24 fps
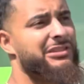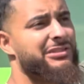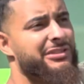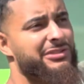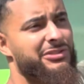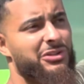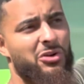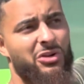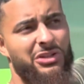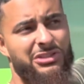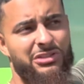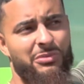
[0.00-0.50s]
These
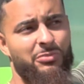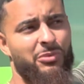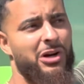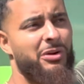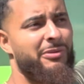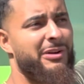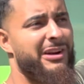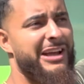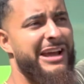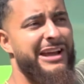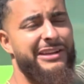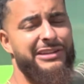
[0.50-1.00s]
are going somewhere
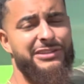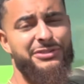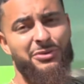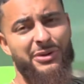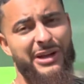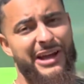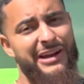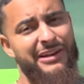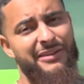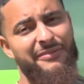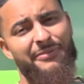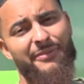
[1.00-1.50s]
around 82 to
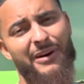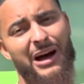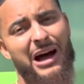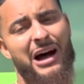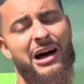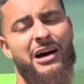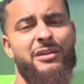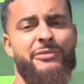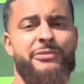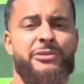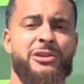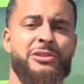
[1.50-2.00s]

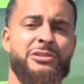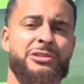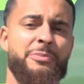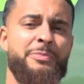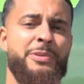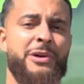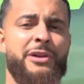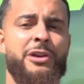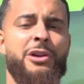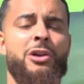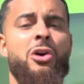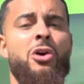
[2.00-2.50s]
85,
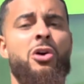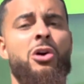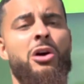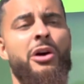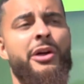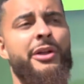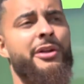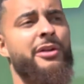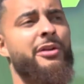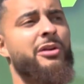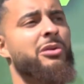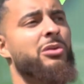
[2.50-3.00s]
depending
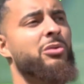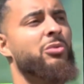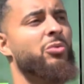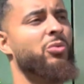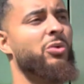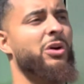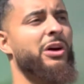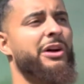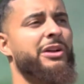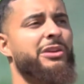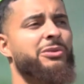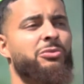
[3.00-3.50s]
on
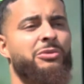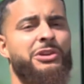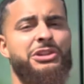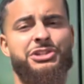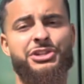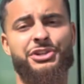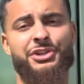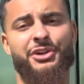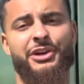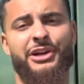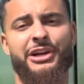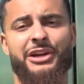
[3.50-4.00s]
what
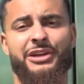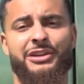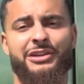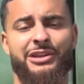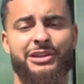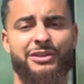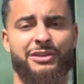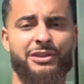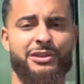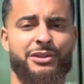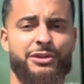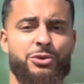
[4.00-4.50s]
region you're in
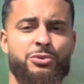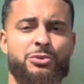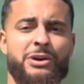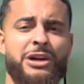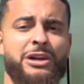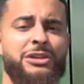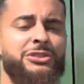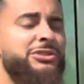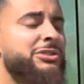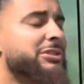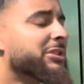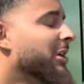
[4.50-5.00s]
the
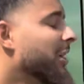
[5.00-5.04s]
US.